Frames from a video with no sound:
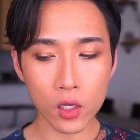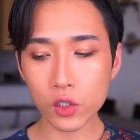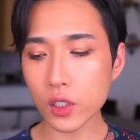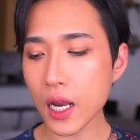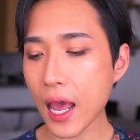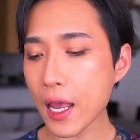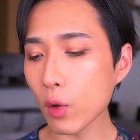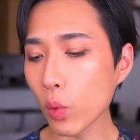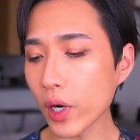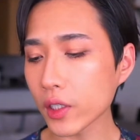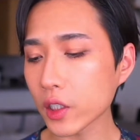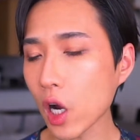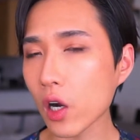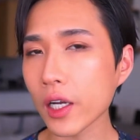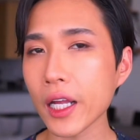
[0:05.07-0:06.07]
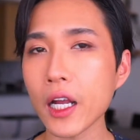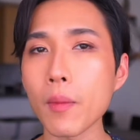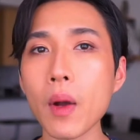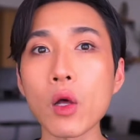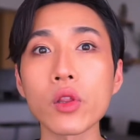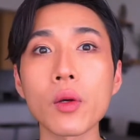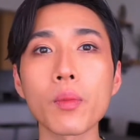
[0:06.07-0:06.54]
Today we're talking
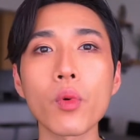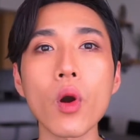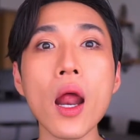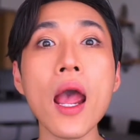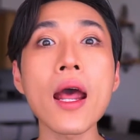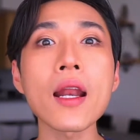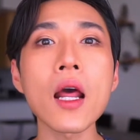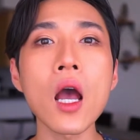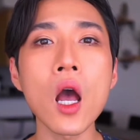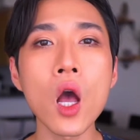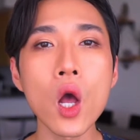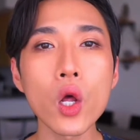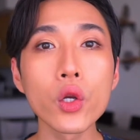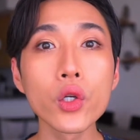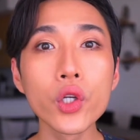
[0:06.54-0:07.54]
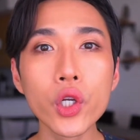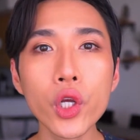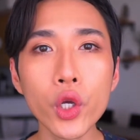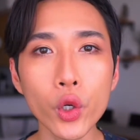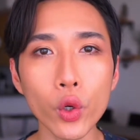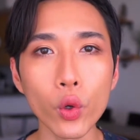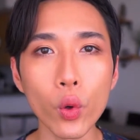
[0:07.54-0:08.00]
about the brand
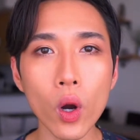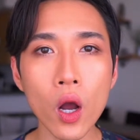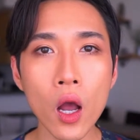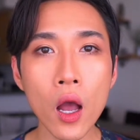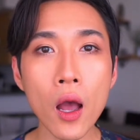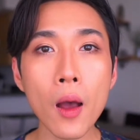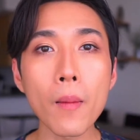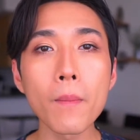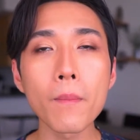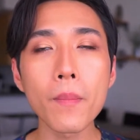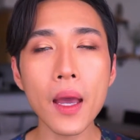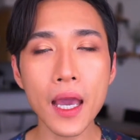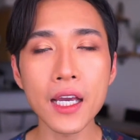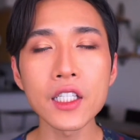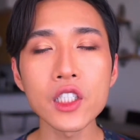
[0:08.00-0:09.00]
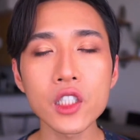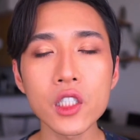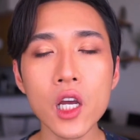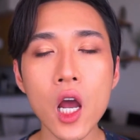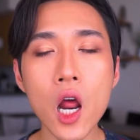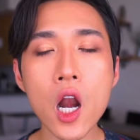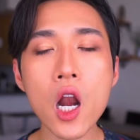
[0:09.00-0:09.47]
new
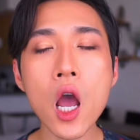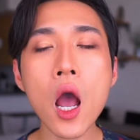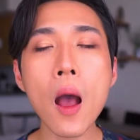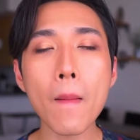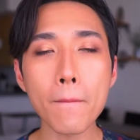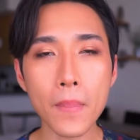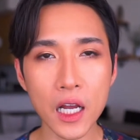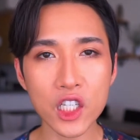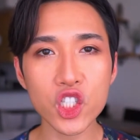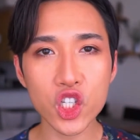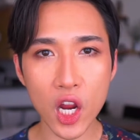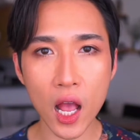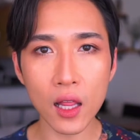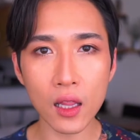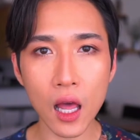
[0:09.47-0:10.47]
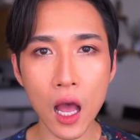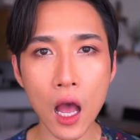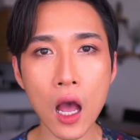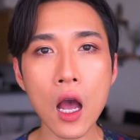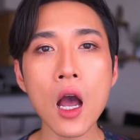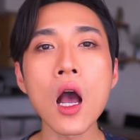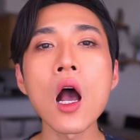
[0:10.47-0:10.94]
Maison
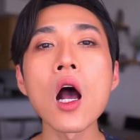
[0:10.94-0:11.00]
Margiela